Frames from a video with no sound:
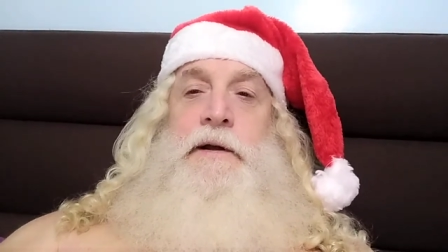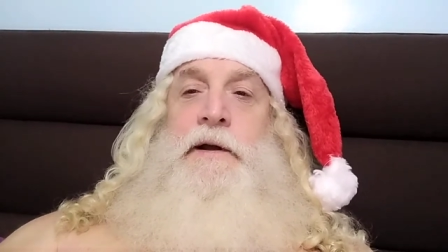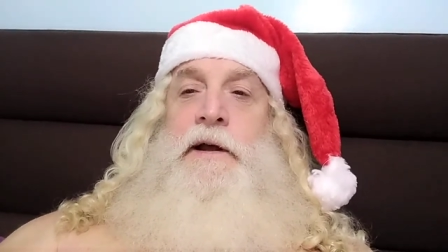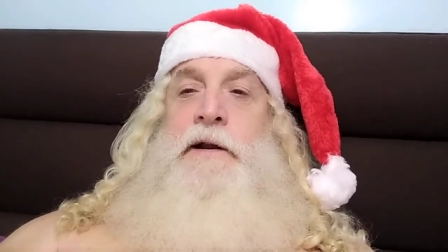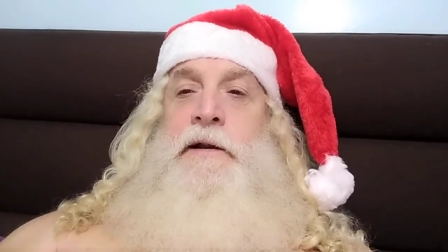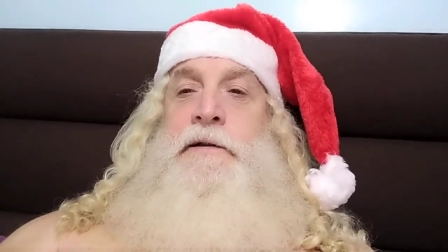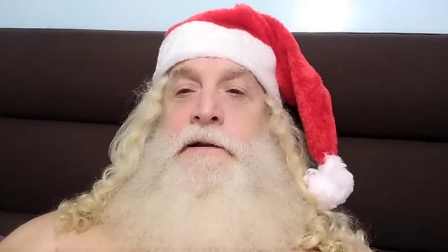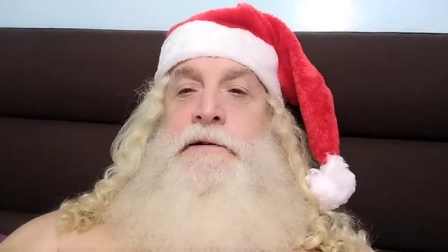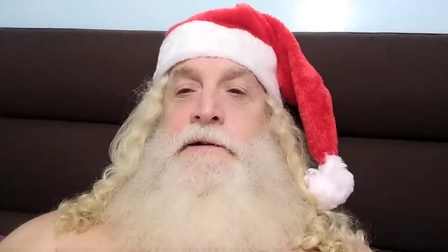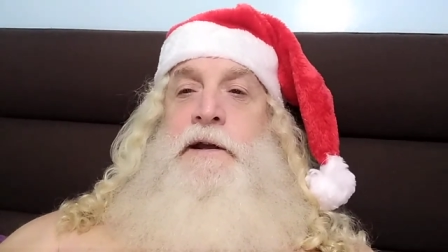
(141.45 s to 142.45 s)
And it
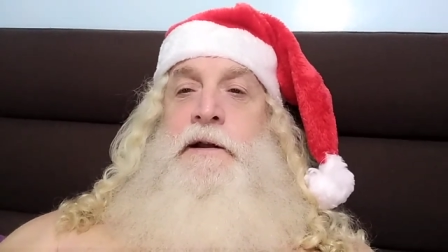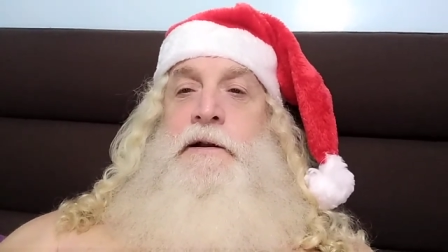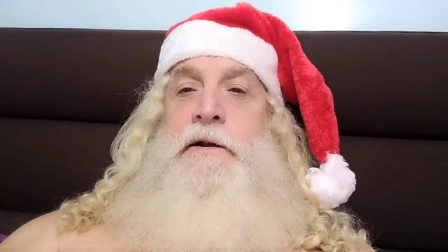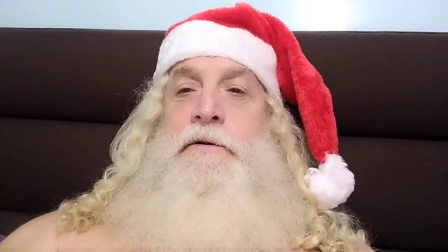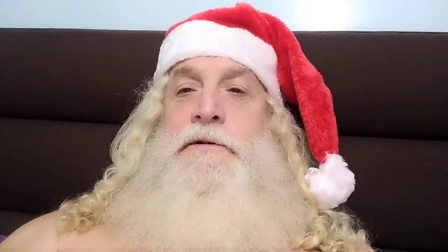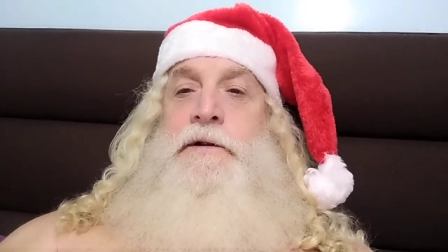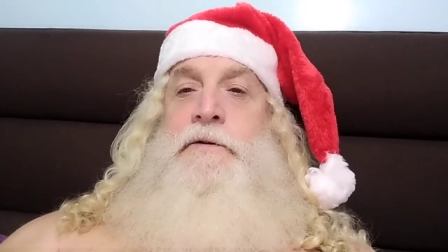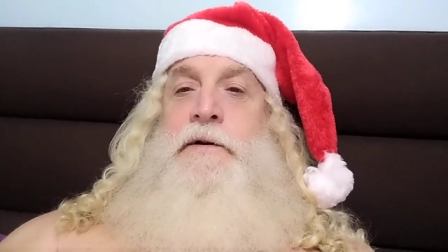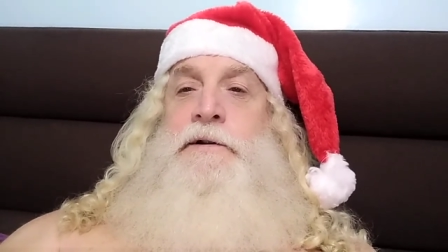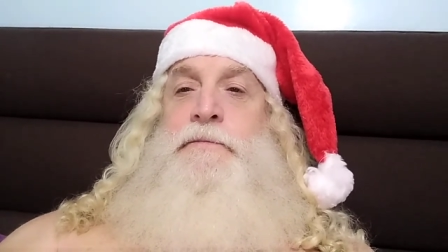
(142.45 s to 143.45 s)
is getting close to
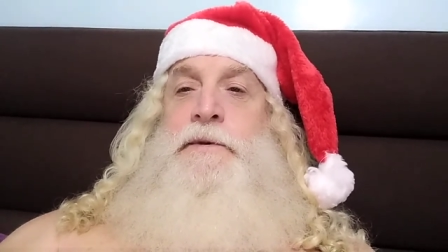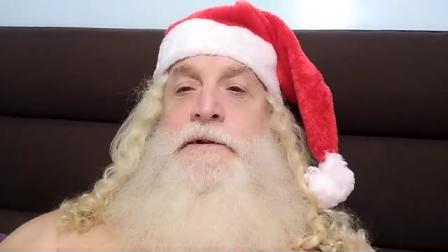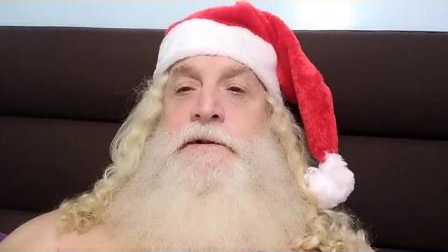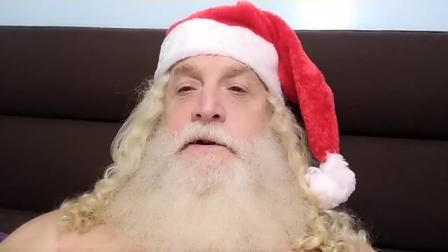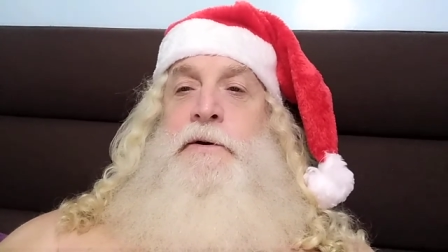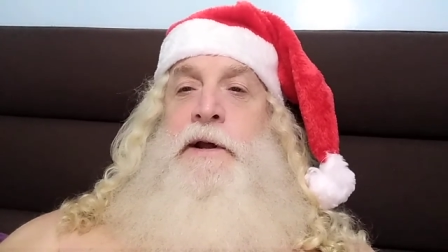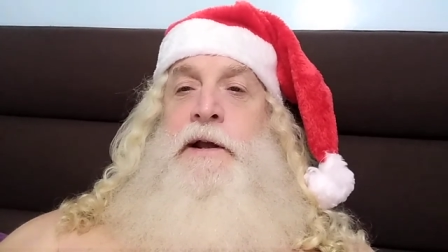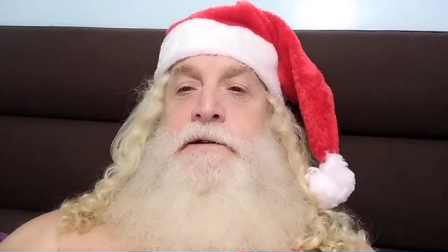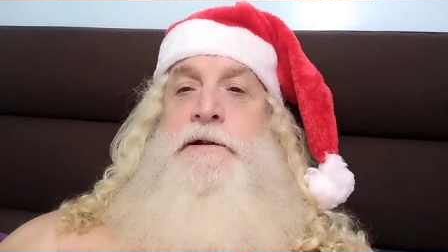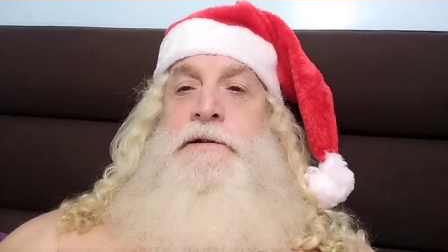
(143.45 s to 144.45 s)
Christmas, so I
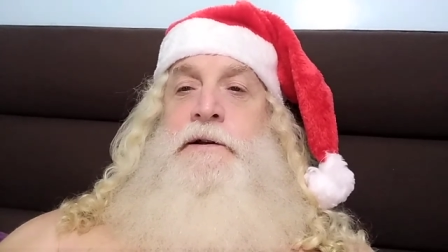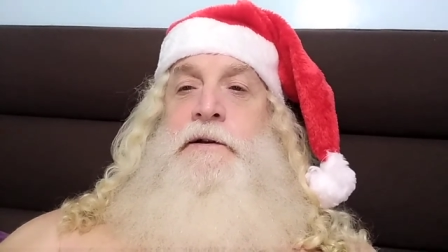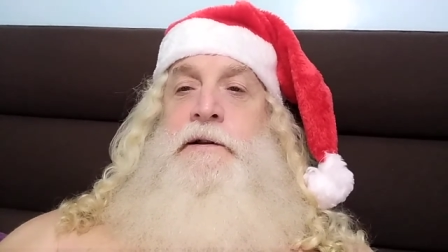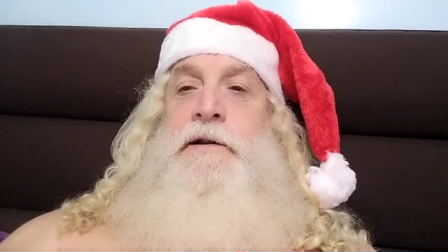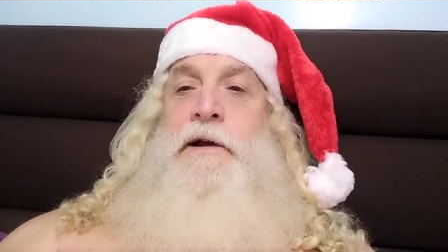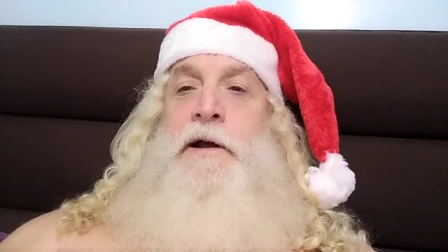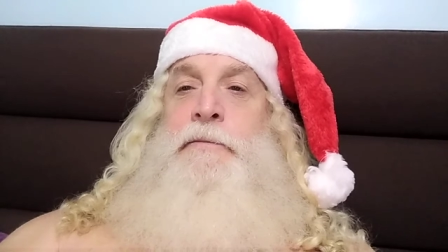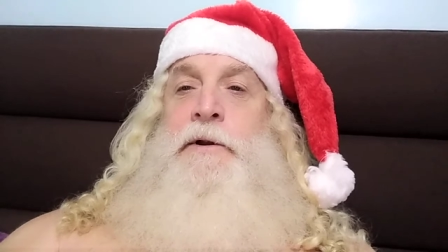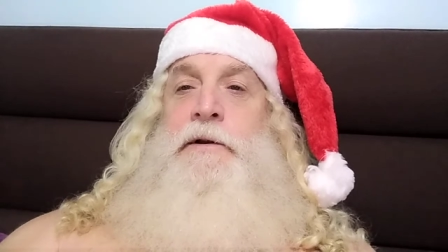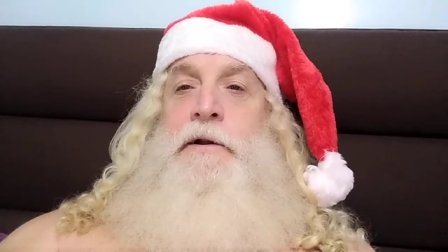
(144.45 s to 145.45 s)
guess it's a good
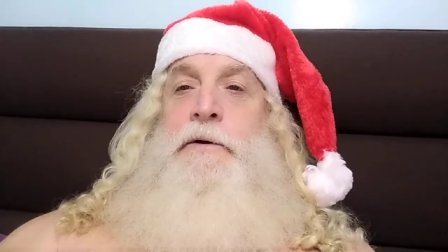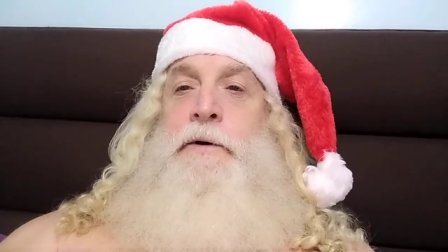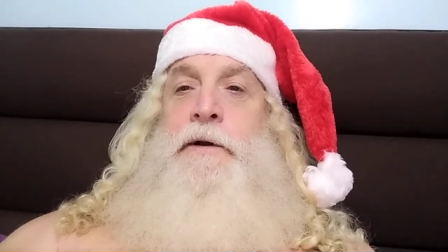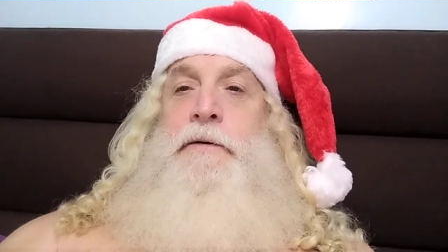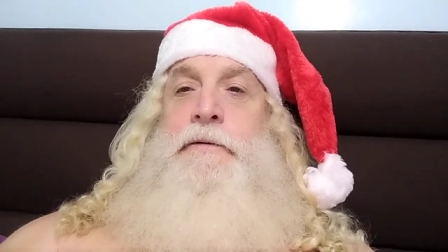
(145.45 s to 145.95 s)
time to do it.